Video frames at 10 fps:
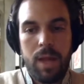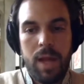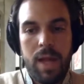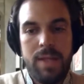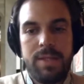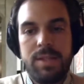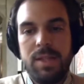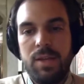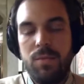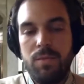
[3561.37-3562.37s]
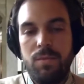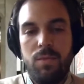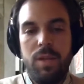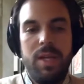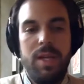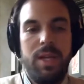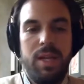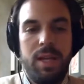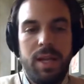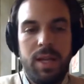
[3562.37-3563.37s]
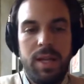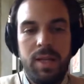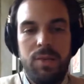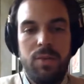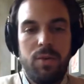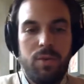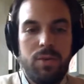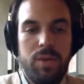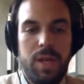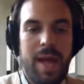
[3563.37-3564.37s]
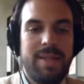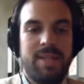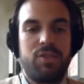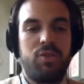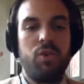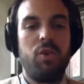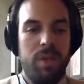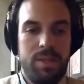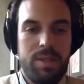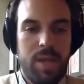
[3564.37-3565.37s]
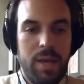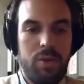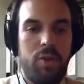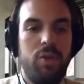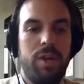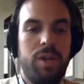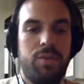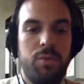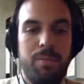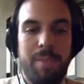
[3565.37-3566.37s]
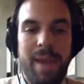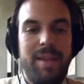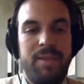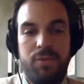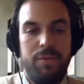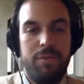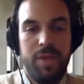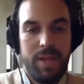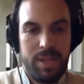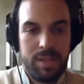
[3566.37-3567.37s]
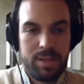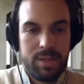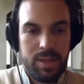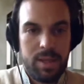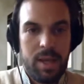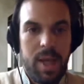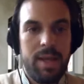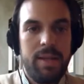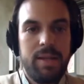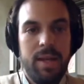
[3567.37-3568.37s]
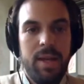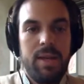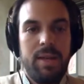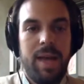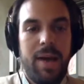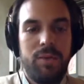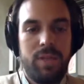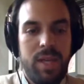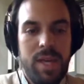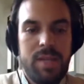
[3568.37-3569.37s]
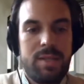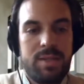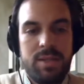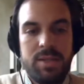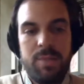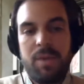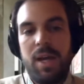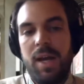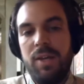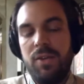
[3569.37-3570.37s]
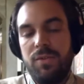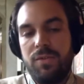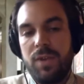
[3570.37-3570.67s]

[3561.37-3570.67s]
is really, you know, it has a story inside. You're going through many different feelings, and doubt is some kind of